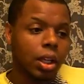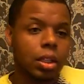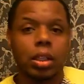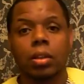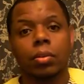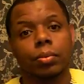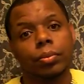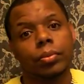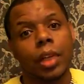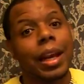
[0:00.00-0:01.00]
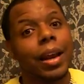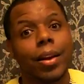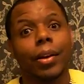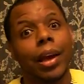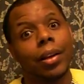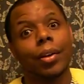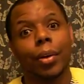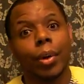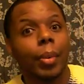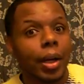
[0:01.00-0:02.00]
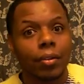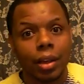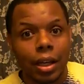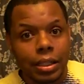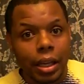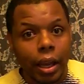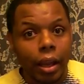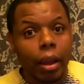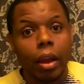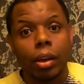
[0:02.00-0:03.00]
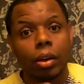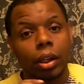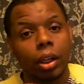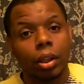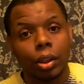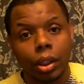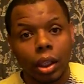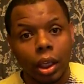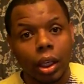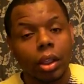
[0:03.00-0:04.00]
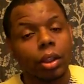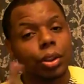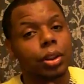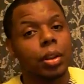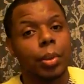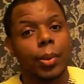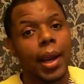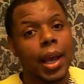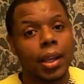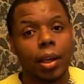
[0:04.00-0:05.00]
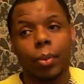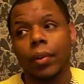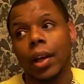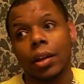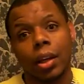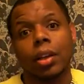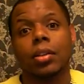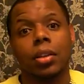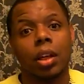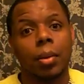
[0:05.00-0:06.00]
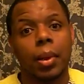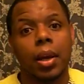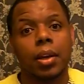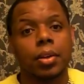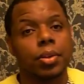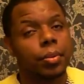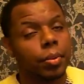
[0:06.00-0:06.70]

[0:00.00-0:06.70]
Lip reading: can't deal. And I know y'all are going to agree with everything I say. You're going to get a good key. The shit's going to be reality, and we got to get it to Nicki Minaj.